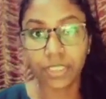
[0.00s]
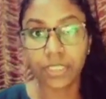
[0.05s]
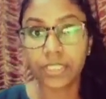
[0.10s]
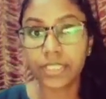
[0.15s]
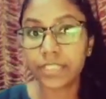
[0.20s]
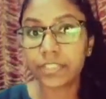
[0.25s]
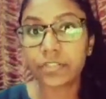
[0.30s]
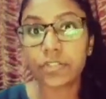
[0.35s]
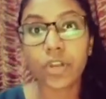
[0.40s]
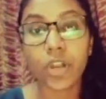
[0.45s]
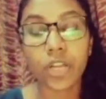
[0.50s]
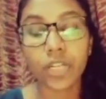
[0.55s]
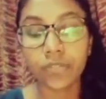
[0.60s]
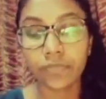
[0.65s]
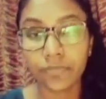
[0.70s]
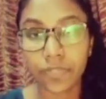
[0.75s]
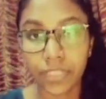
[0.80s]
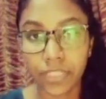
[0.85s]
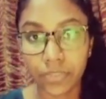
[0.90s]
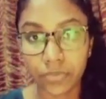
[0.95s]
Later on,
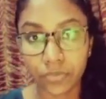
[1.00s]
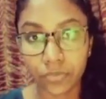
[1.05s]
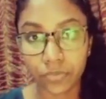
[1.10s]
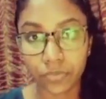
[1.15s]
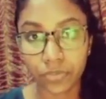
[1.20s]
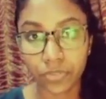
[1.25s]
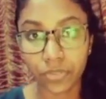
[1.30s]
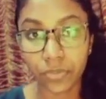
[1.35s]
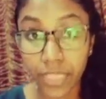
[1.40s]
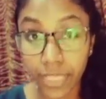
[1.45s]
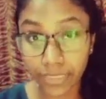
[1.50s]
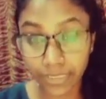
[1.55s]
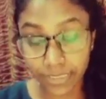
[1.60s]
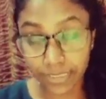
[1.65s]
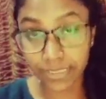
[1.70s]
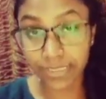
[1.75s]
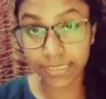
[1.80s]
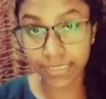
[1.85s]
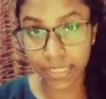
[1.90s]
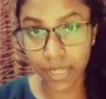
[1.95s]
when you look at
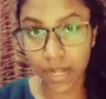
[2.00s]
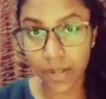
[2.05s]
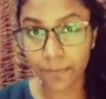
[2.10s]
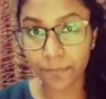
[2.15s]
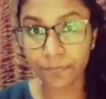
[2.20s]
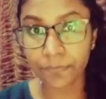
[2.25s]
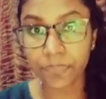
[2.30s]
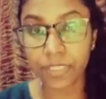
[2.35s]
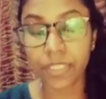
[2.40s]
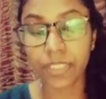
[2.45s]
this psalm,